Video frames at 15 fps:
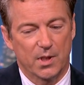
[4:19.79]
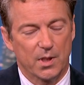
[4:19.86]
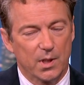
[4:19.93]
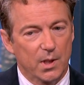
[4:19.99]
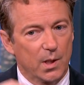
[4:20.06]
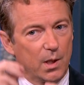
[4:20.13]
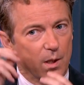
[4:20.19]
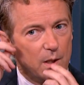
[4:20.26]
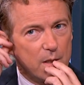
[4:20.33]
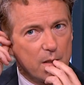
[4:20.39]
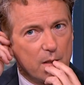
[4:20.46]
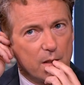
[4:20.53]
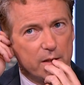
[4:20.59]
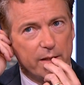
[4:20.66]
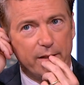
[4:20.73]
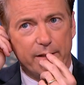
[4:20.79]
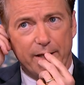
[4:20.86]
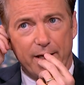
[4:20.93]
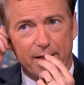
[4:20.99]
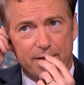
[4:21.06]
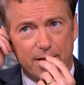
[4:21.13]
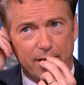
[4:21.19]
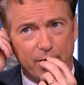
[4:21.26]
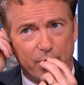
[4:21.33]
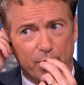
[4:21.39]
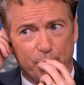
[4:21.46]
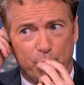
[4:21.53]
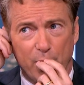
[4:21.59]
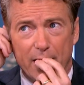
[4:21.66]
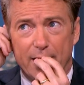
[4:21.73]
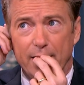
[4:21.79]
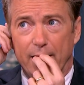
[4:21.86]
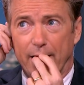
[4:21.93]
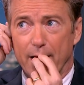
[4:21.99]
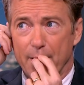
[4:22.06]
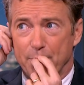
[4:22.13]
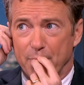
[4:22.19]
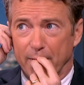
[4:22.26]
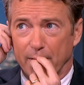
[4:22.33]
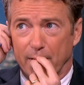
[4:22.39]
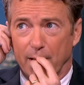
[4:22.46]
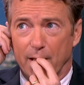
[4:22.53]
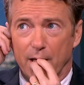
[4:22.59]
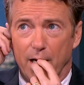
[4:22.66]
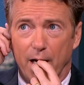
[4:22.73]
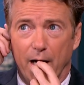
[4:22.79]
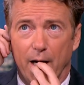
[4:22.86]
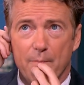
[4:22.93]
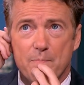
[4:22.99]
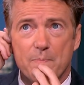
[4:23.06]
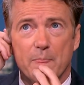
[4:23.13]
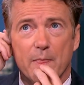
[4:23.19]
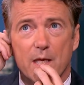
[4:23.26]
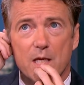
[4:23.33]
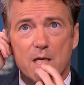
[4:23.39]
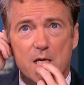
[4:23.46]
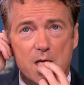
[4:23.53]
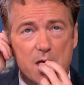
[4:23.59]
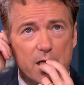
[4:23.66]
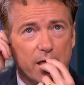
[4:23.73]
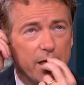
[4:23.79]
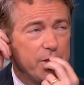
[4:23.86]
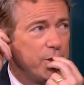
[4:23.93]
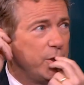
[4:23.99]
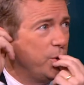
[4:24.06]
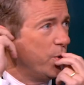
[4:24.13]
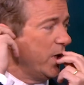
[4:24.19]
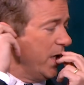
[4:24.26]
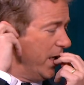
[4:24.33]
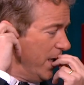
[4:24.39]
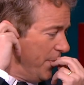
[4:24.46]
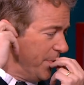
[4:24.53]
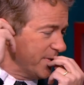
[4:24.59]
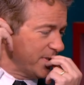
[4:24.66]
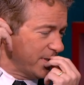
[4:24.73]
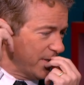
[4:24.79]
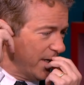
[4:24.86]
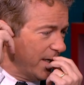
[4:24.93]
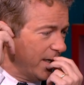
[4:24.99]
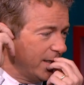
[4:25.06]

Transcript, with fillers: Mm-hmm. Larry, I think you're breaking up here. Um, can you uh, help us? Uh...